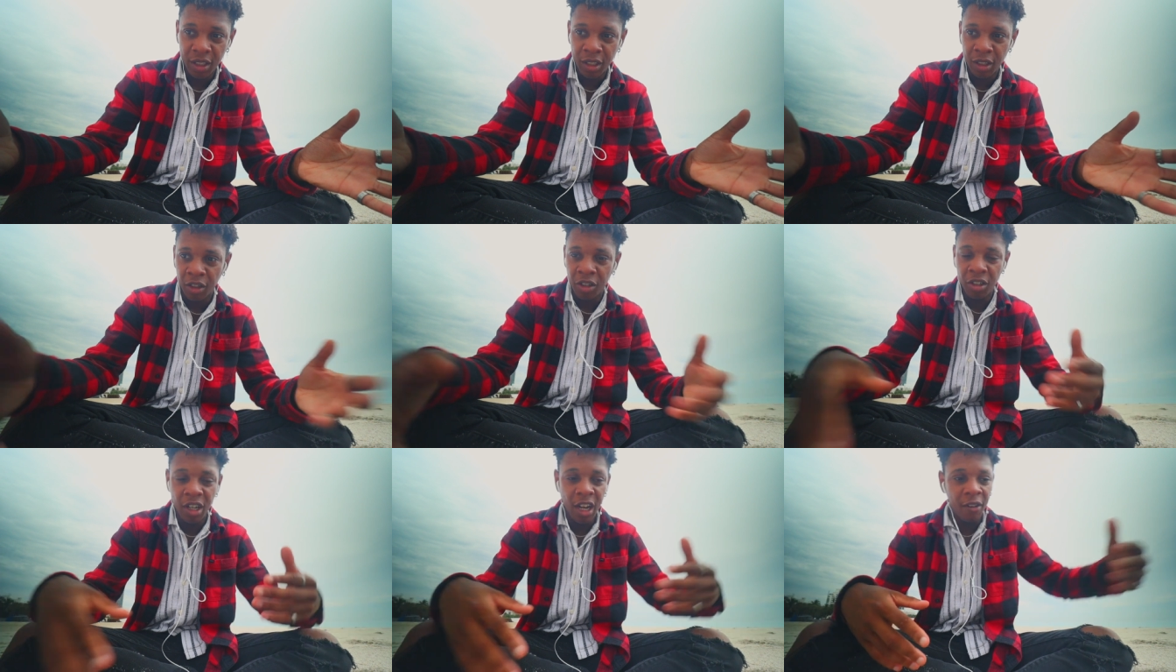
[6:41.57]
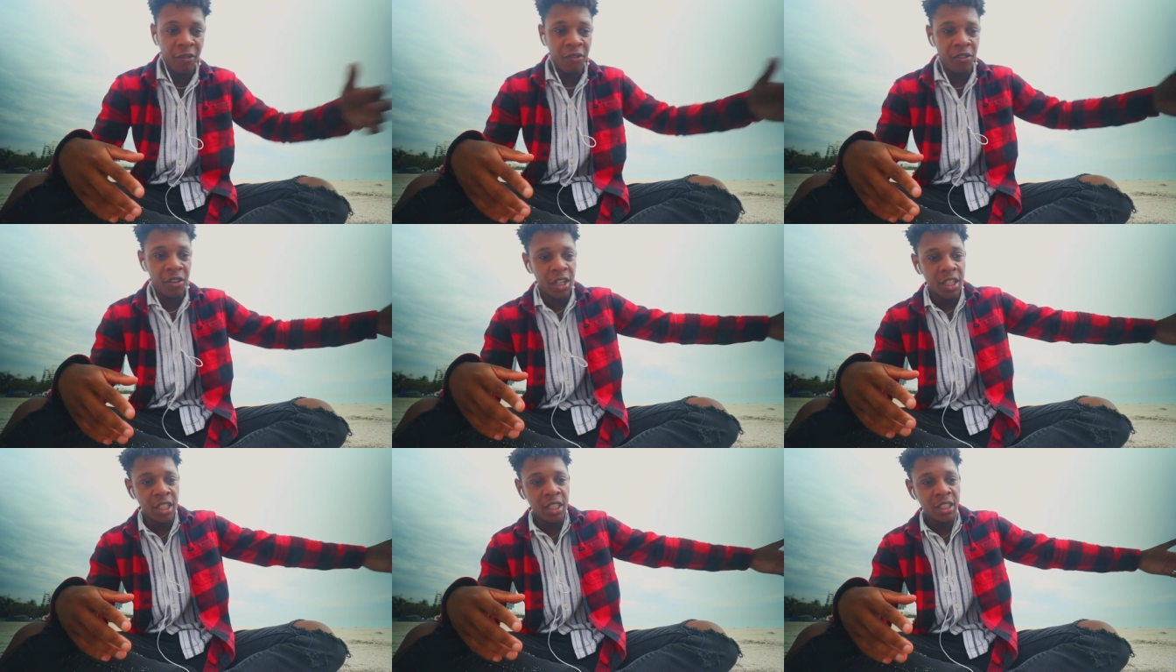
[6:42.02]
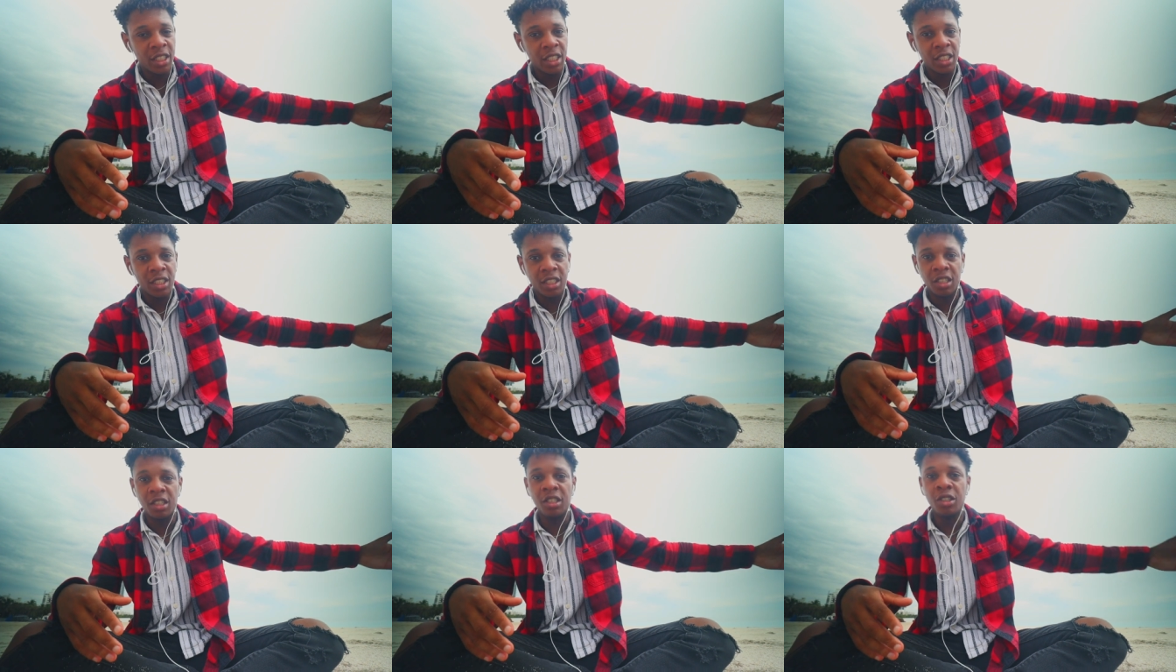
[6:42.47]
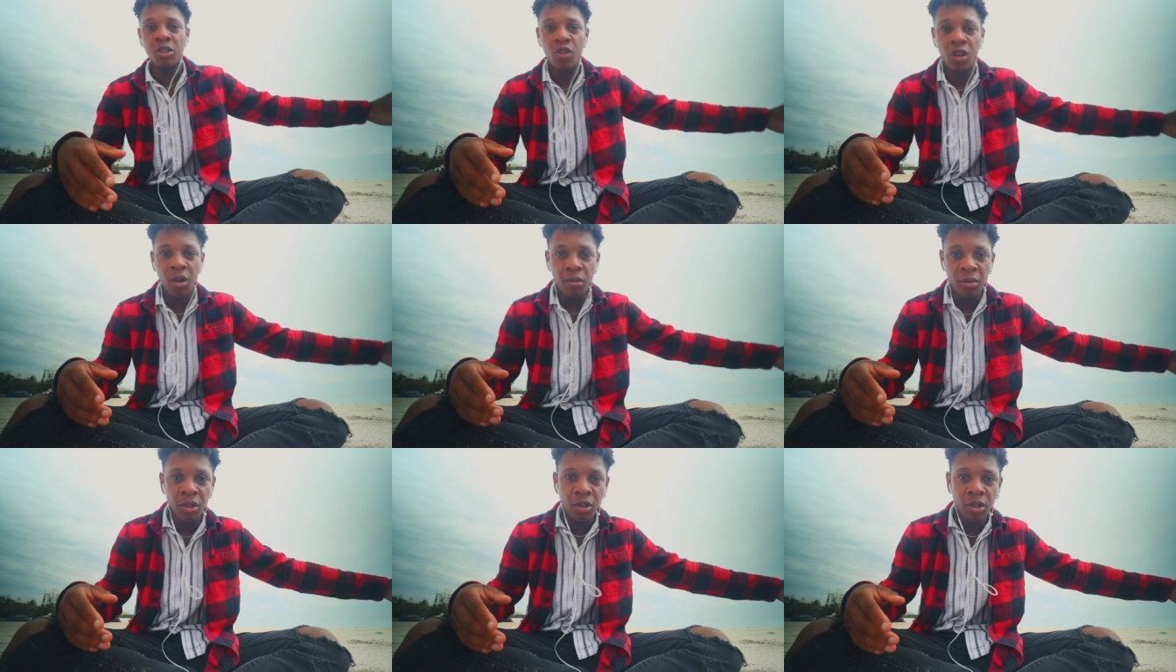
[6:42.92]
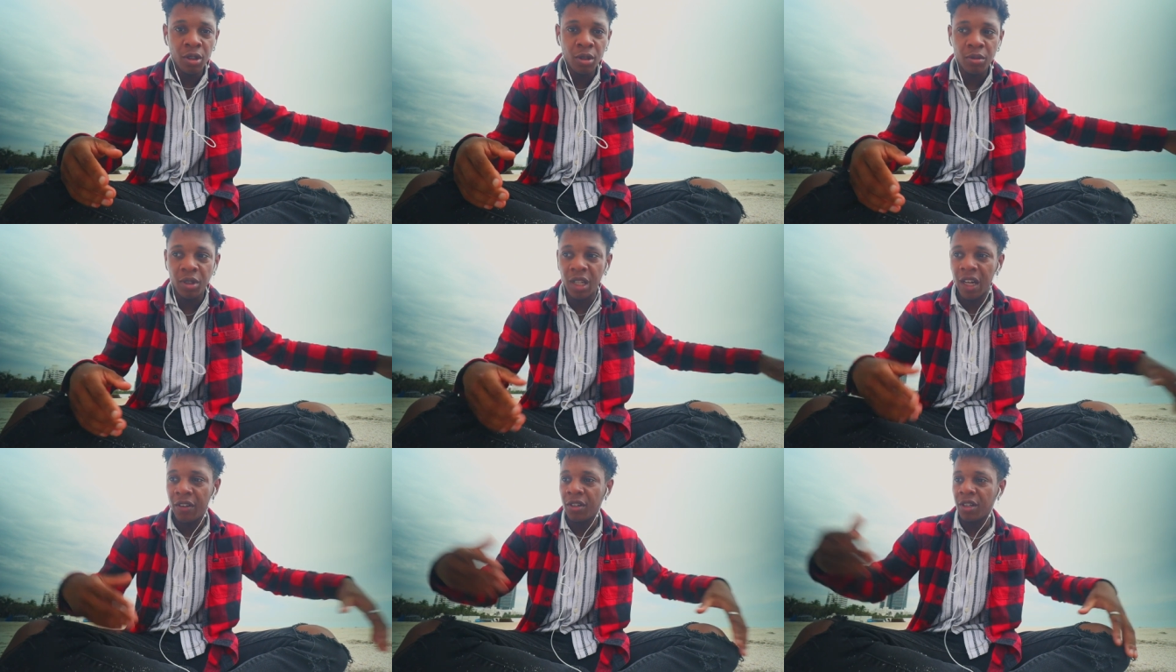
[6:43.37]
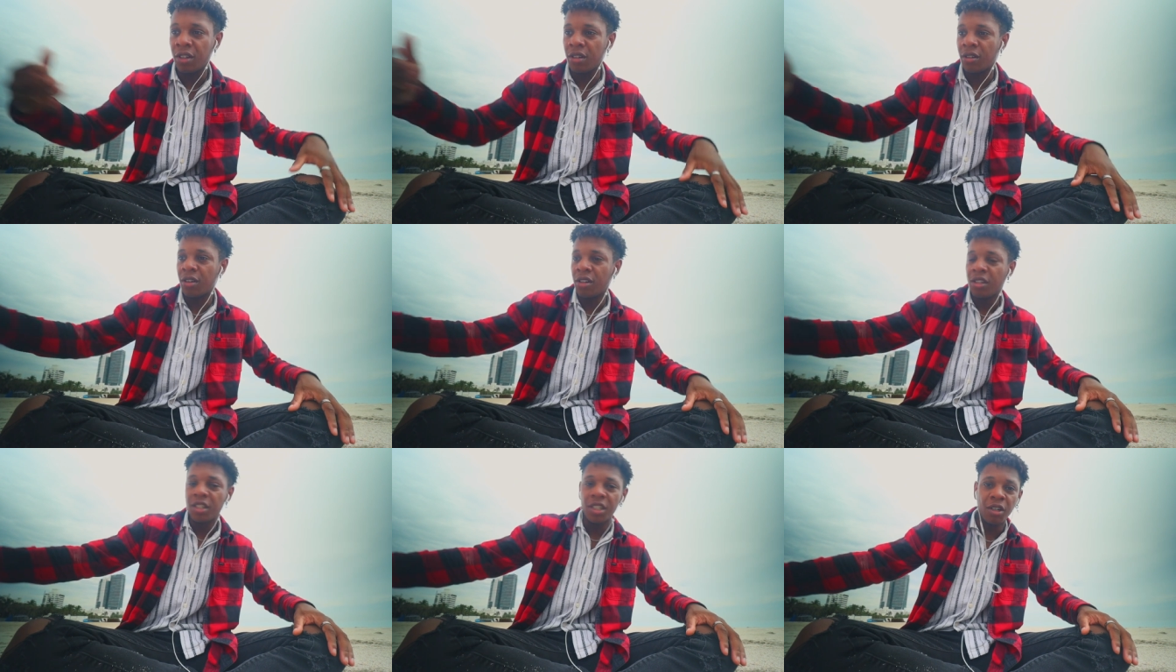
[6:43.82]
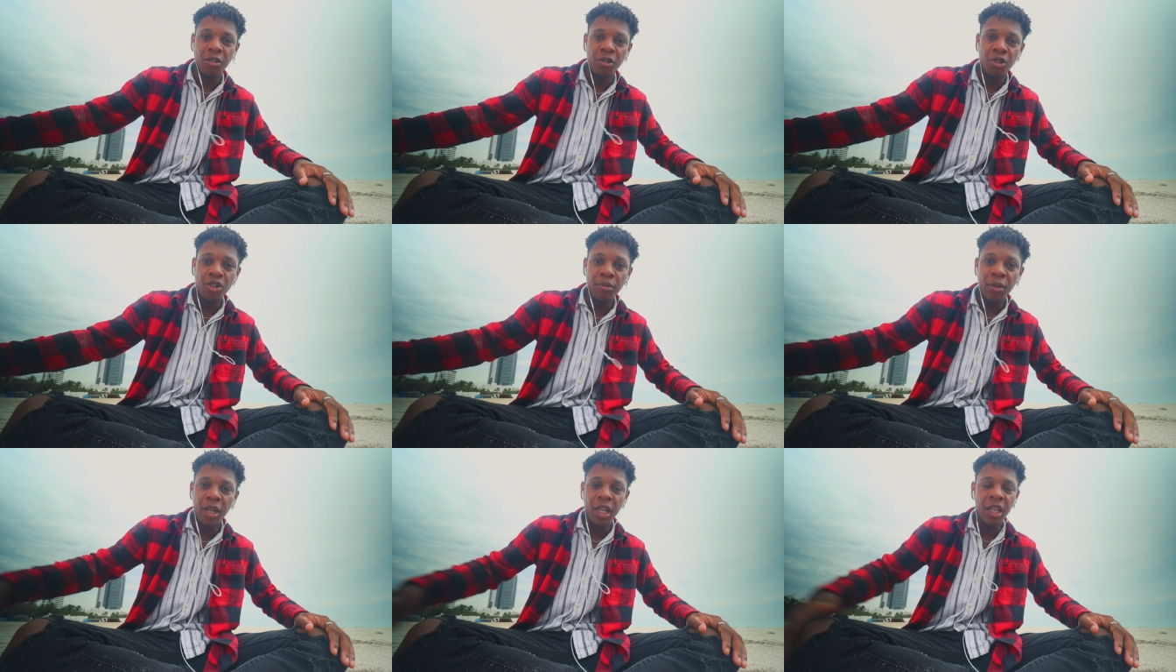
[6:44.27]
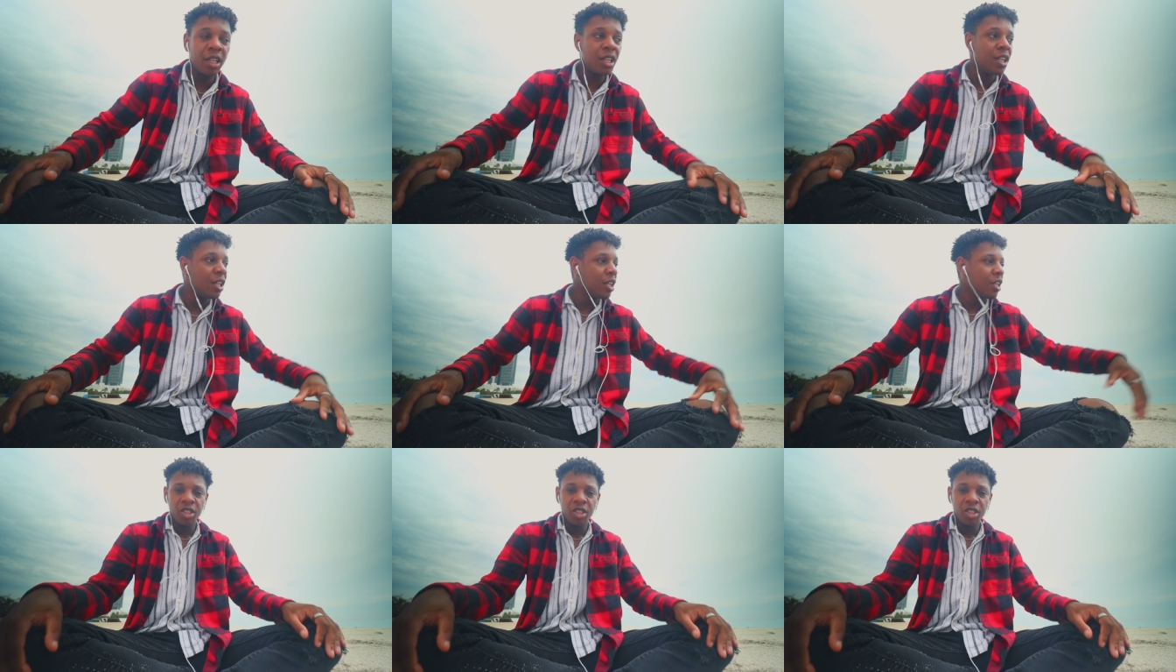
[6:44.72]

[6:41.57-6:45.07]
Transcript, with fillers: You know, you have friends that's in your dorm room, you have your, your roommate,